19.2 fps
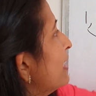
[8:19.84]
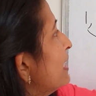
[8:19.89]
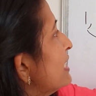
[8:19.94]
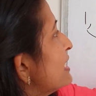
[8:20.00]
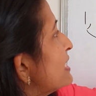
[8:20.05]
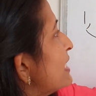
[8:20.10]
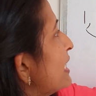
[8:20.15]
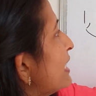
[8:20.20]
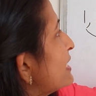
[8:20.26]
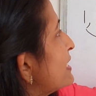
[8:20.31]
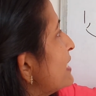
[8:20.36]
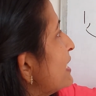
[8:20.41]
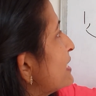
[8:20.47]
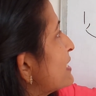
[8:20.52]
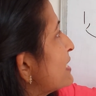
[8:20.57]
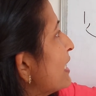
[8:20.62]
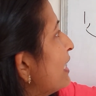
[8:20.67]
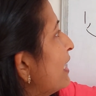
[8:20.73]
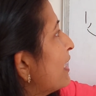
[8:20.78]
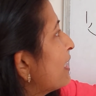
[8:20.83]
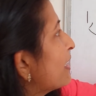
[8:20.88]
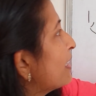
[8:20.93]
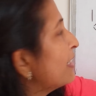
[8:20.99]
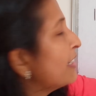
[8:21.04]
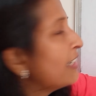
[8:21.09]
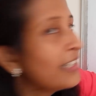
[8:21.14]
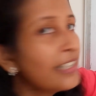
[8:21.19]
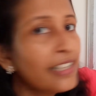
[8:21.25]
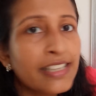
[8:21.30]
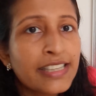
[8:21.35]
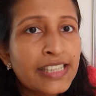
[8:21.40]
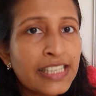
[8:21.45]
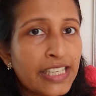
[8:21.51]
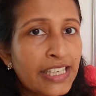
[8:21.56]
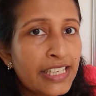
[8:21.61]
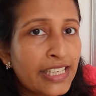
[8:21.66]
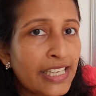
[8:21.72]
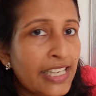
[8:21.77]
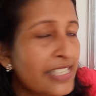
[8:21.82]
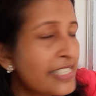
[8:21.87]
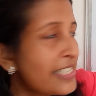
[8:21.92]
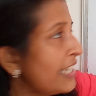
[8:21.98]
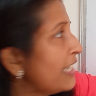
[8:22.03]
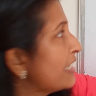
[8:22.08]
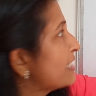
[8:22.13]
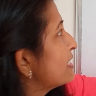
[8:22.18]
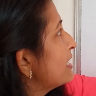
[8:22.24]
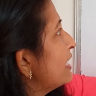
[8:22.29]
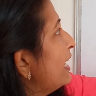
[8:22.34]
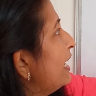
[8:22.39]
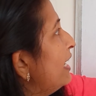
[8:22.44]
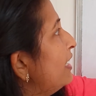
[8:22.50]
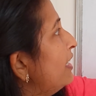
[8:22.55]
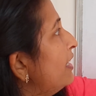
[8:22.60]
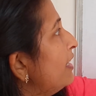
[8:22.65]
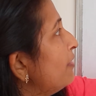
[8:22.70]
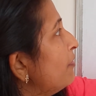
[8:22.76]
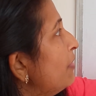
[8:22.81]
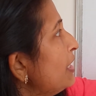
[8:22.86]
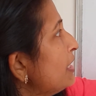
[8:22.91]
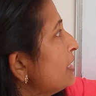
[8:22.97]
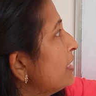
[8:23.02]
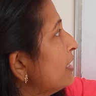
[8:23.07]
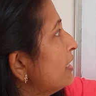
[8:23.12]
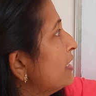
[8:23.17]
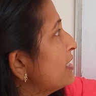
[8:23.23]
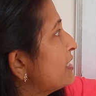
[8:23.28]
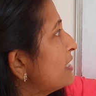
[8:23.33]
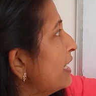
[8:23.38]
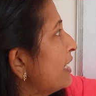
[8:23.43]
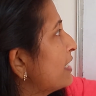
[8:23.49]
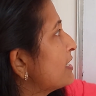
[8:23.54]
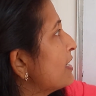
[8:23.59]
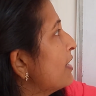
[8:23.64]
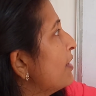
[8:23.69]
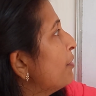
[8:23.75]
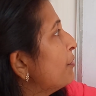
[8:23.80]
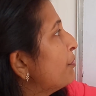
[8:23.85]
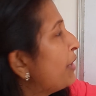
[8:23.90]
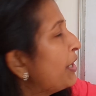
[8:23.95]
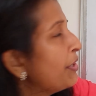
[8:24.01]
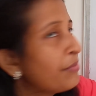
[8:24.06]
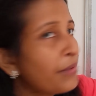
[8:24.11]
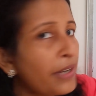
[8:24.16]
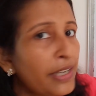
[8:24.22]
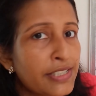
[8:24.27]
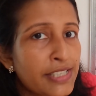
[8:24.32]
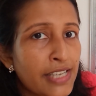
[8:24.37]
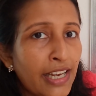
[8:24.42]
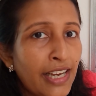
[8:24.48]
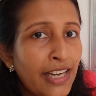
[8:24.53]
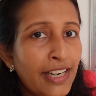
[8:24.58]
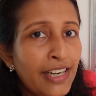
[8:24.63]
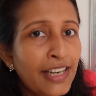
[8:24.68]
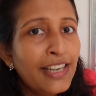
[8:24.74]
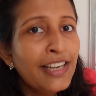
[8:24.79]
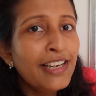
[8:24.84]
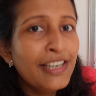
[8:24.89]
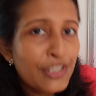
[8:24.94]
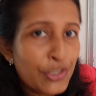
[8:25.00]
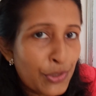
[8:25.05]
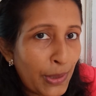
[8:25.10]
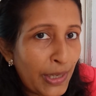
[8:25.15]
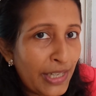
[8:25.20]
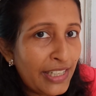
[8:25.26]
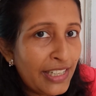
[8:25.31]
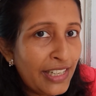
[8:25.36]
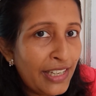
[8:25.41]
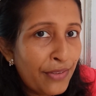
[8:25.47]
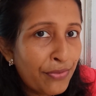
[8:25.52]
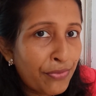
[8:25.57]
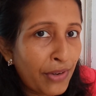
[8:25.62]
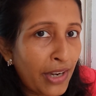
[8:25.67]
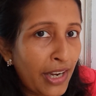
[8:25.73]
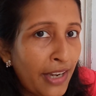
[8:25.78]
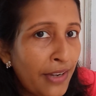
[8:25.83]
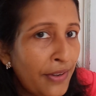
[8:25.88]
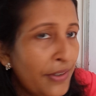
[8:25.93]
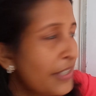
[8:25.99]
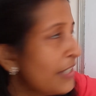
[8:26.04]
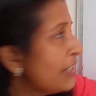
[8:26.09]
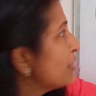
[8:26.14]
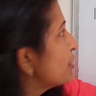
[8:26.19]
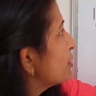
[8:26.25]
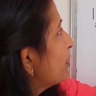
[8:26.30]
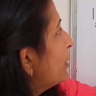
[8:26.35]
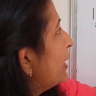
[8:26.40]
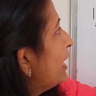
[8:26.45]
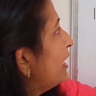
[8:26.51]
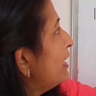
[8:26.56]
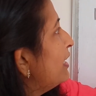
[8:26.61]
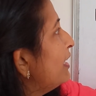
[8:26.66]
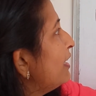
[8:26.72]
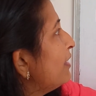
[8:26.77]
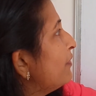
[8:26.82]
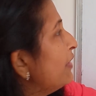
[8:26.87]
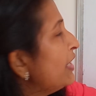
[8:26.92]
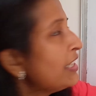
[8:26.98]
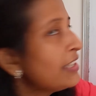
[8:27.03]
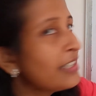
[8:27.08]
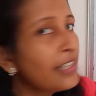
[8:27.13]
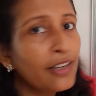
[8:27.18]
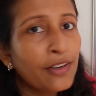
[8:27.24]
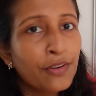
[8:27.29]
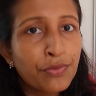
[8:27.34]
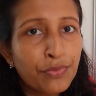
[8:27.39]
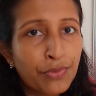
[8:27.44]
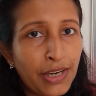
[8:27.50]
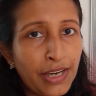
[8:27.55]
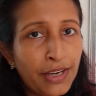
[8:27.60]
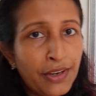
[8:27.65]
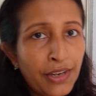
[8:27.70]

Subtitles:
6 six are 36. Ending with 6. 5 fives are 25. So ending with 5.